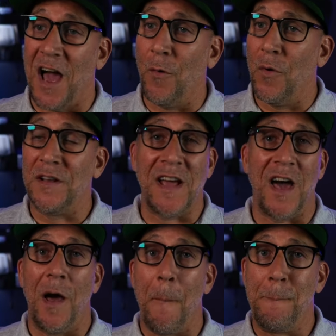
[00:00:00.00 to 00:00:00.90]
I went
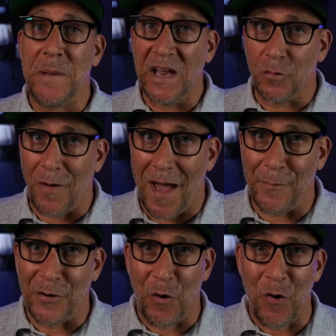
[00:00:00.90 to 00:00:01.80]
down a big
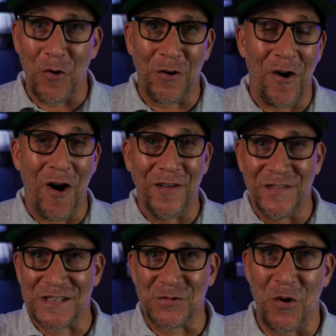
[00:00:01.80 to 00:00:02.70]
rabbit hole on
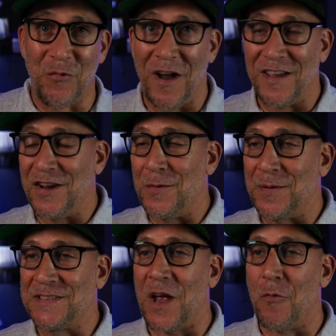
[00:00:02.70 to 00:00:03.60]
this one right here
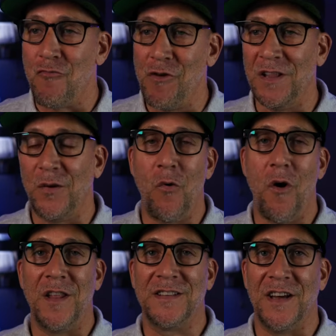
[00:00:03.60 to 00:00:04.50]
because I really
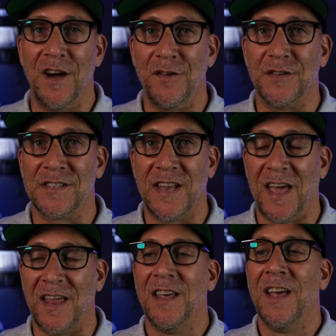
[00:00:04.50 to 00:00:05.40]
wanted to
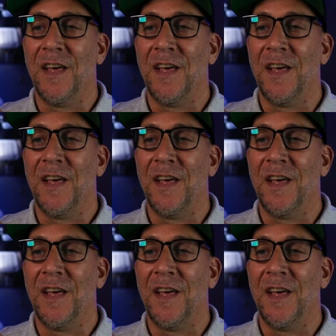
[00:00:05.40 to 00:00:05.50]
understand